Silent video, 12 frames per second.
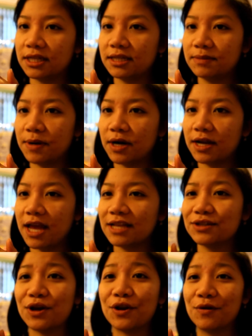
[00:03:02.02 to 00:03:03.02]
this part yet,
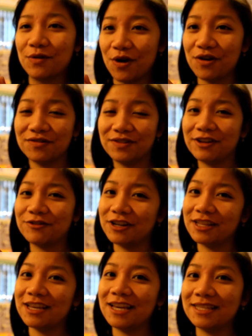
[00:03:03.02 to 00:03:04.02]
so I don't know if it
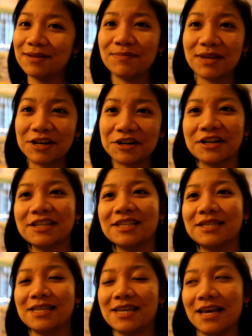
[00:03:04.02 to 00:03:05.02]
really is a meter to
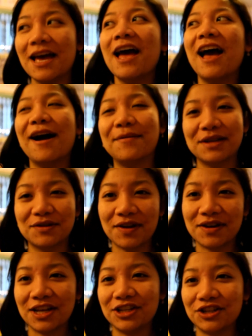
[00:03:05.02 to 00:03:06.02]
see how much
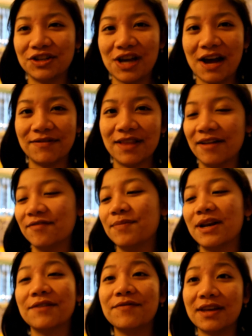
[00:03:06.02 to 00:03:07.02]
foundation you have left.
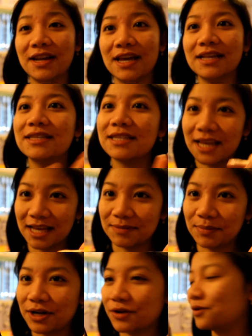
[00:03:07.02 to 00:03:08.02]
But if it is, it's
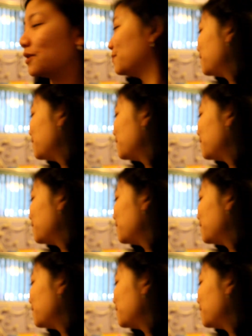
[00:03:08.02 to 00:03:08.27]
pretty cool.